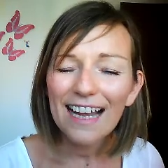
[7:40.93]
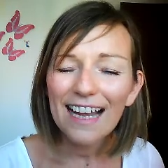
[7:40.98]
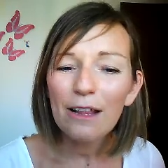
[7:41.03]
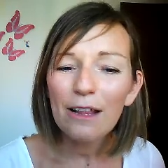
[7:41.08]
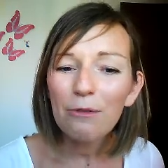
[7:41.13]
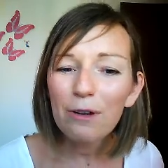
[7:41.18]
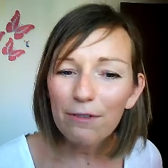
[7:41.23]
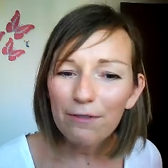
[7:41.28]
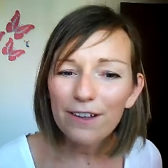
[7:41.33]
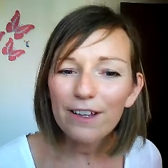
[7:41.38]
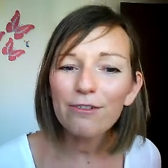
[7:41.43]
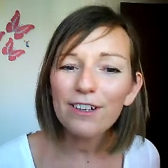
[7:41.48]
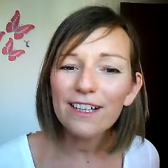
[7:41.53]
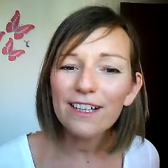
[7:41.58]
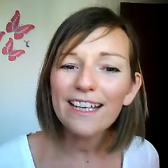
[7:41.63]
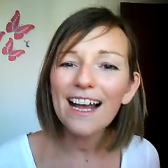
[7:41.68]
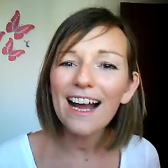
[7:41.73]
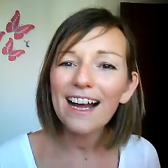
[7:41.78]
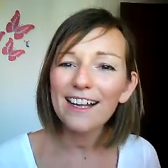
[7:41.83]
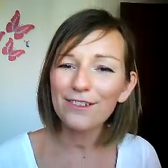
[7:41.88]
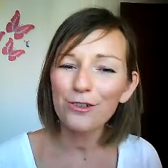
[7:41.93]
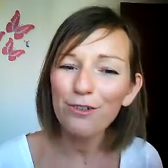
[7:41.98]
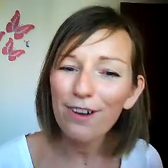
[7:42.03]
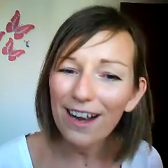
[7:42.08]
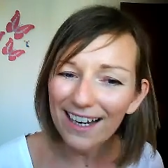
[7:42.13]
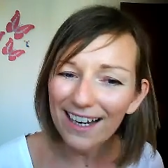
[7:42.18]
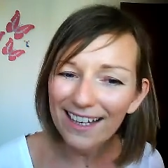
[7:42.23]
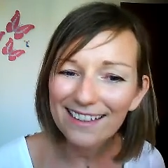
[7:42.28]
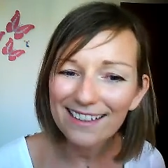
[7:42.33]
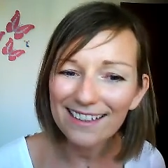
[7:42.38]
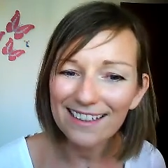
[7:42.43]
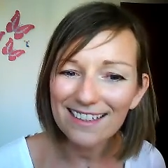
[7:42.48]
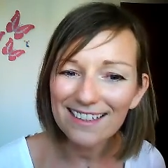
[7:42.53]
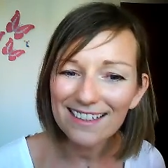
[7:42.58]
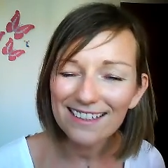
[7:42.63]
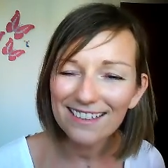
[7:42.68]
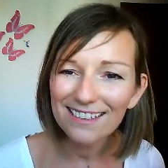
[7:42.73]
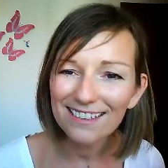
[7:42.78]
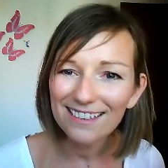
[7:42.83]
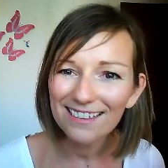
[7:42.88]
and we feel really attracted
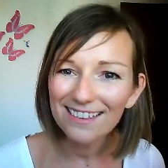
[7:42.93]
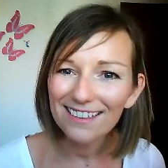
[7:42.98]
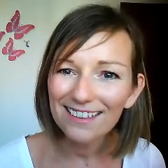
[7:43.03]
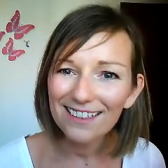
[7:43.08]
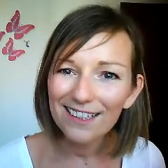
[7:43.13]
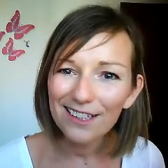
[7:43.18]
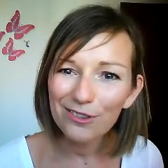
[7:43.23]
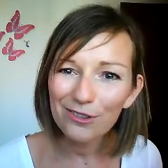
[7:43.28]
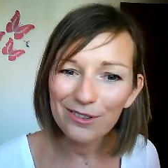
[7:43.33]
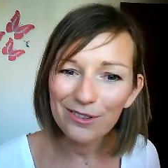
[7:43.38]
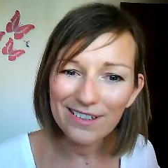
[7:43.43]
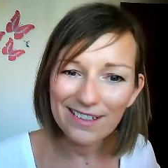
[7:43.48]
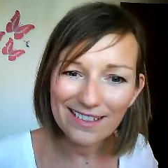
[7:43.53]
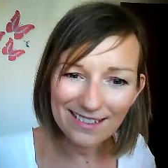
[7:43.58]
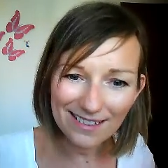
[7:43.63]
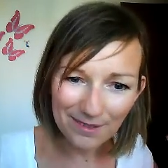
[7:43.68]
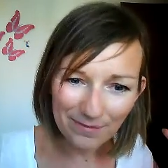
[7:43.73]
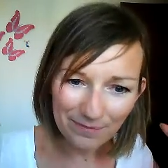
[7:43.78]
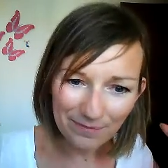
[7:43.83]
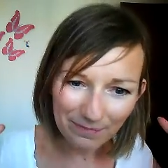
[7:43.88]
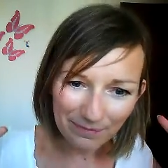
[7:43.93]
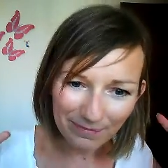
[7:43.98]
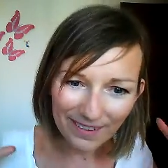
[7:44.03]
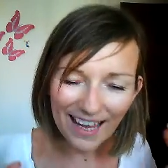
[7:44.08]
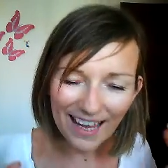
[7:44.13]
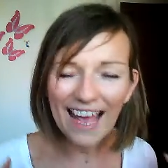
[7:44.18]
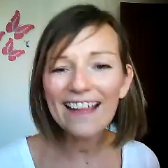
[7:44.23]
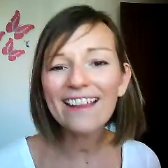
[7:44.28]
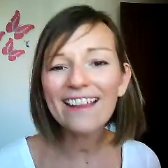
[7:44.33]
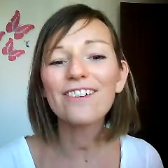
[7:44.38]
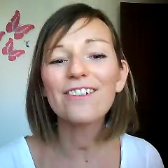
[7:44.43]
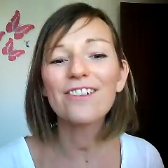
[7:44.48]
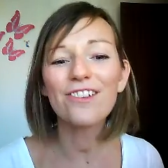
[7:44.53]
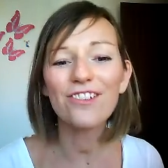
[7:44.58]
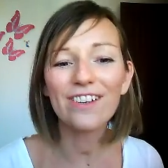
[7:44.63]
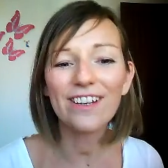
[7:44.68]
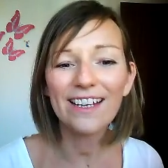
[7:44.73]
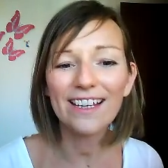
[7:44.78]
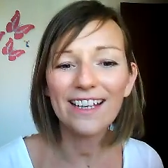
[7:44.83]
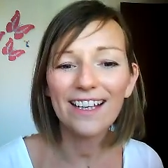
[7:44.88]
to this
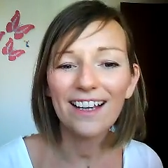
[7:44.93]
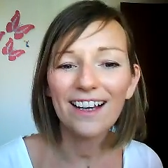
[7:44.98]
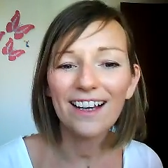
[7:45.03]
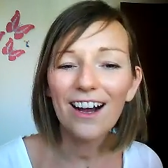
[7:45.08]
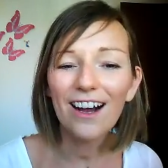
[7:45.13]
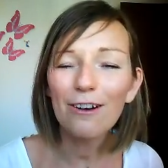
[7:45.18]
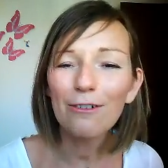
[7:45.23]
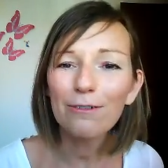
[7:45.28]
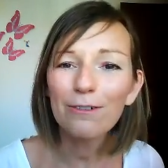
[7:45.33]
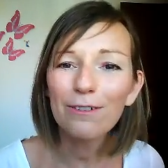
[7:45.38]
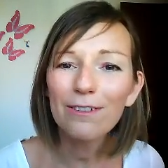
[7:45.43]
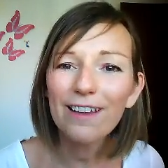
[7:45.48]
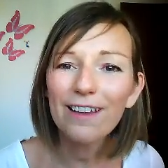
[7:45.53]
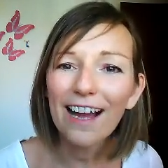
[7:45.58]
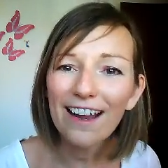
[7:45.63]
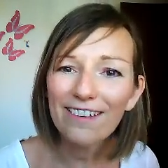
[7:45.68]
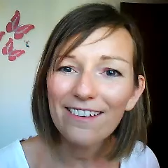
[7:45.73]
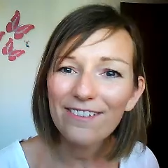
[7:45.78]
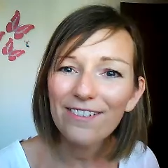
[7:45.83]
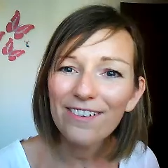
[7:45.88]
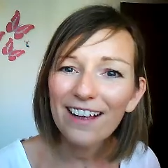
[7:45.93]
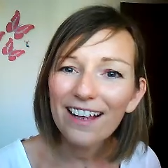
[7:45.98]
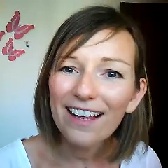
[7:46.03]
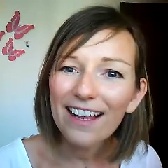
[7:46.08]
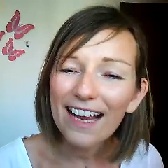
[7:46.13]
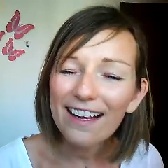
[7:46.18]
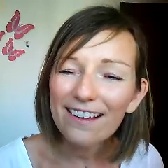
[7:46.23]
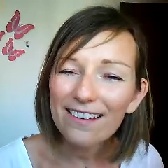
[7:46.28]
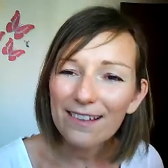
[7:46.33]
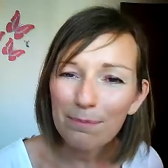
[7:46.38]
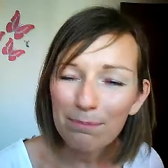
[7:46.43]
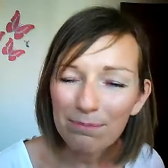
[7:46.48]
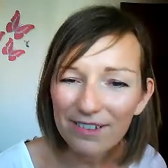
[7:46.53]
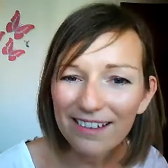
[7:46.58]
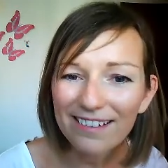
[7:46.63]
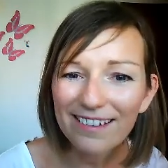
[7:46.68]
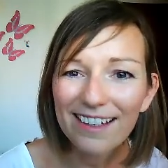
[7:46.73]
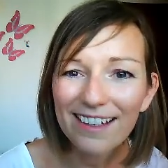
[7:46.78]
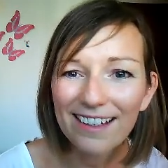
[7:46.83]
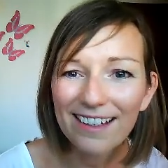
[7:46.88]
energy of life
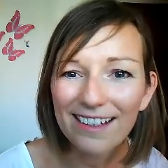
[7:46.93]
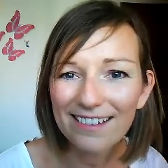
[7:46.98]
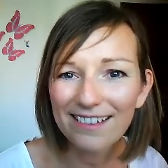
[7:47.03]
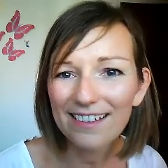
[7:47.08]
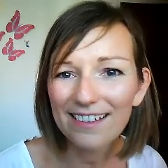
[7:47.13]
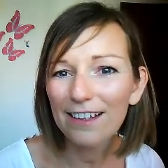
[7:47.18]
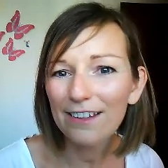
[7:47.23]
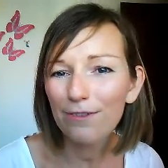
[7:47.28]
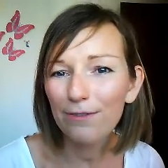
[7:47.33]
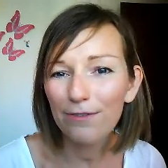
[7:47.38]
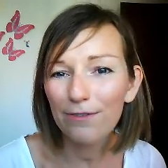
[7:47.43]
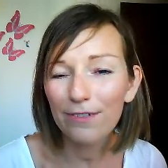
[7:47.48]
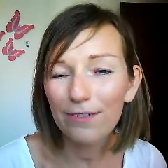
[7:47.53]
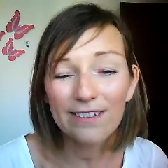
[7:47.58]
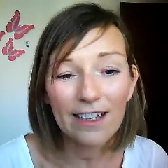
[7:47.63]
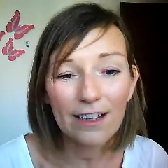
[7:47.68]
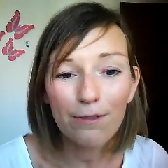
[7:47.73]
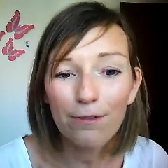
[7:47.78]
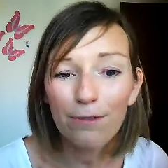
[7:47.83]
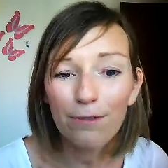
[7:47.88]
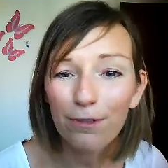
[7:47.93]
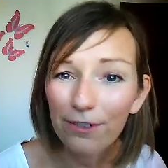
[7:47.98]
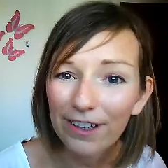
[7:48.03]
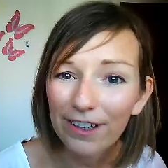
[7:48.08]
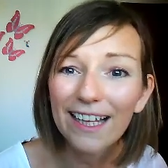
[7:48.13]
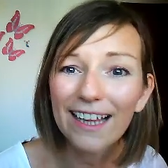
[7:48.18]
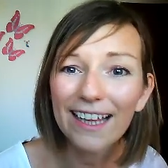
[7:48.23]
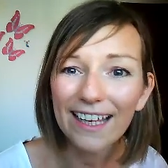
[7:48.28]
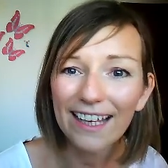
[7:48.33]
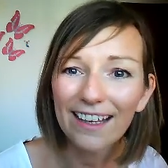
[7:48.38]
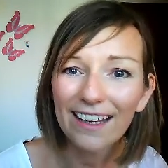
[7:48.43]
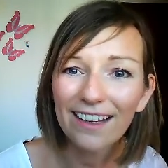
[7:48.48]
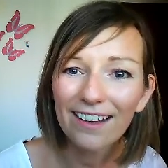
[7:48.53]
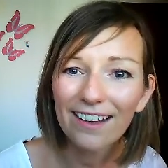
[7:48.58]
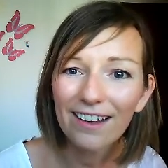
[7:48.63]
expressing itself self freely